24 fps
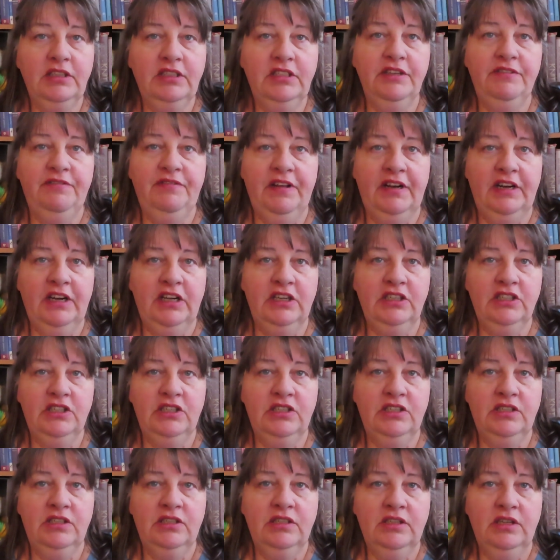to
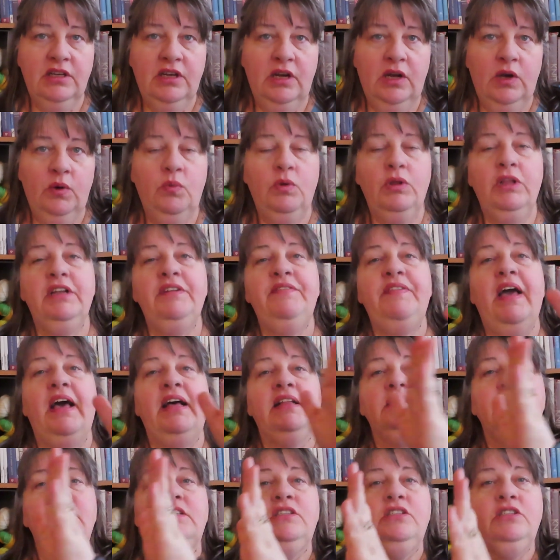finish will
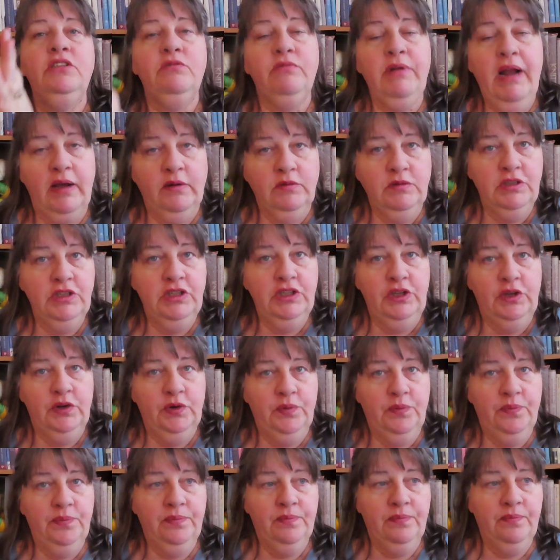advance to round
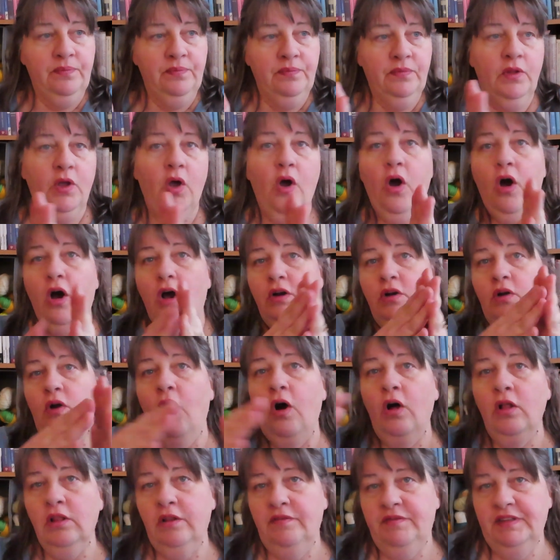2 on
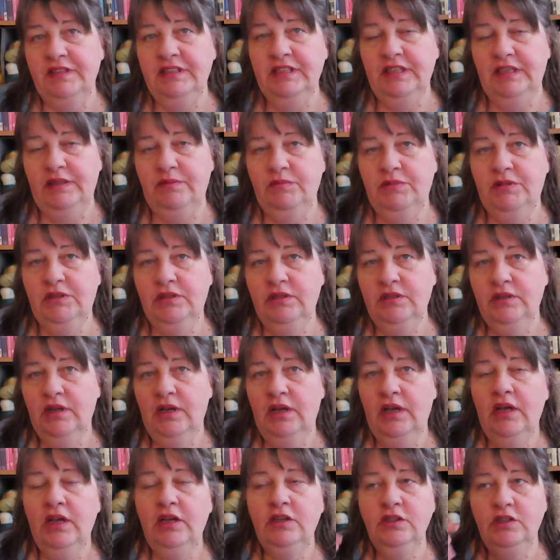all of the teams.
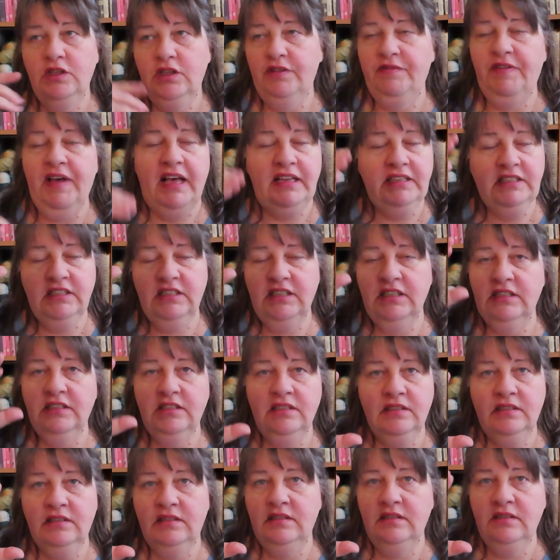So the
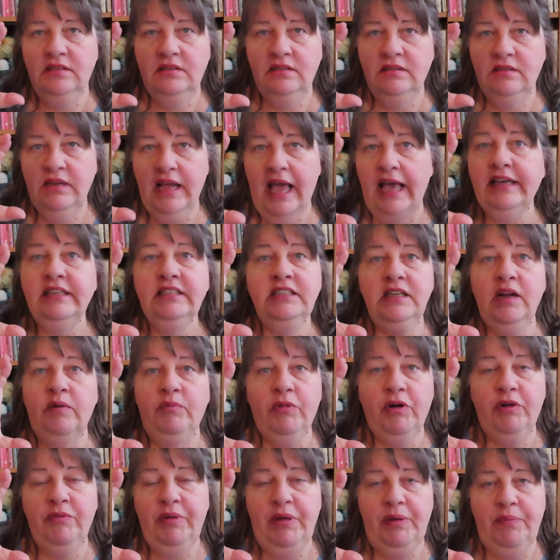fastest X
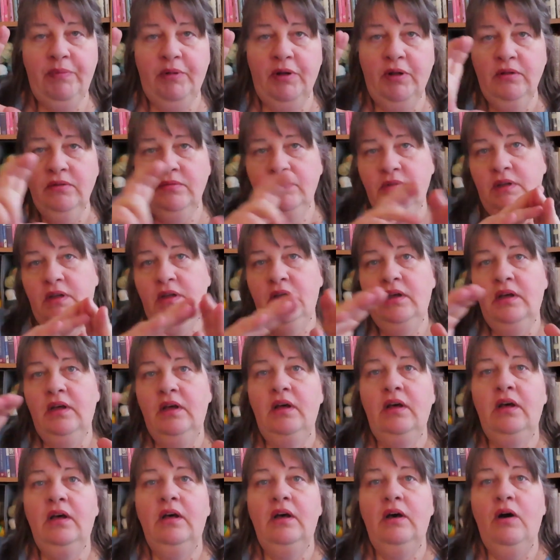number of people
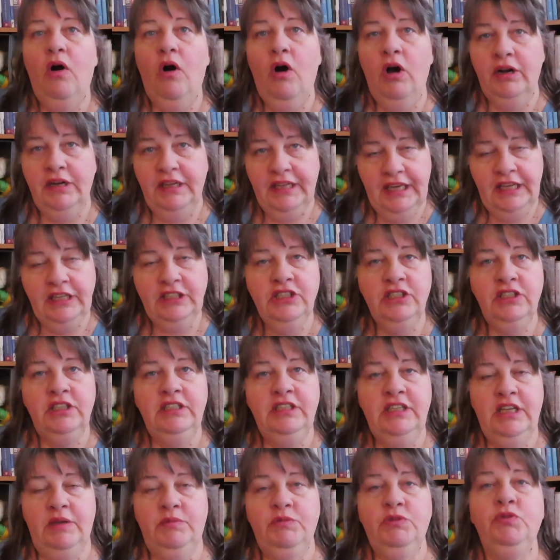on each of the
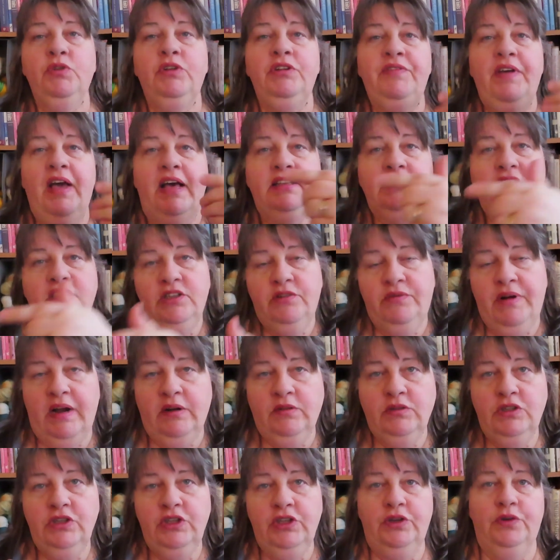teams will advance to
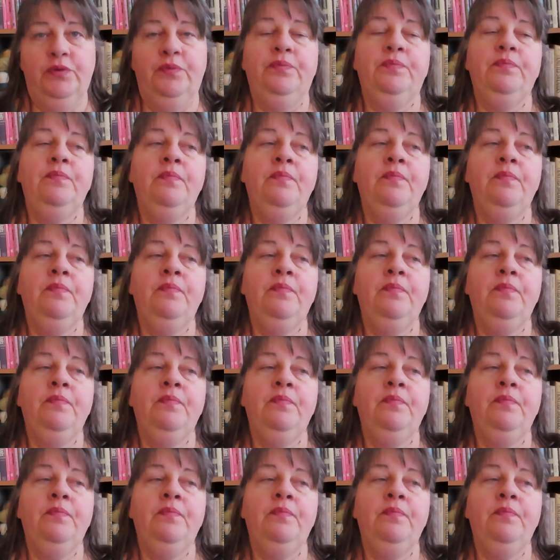round 2.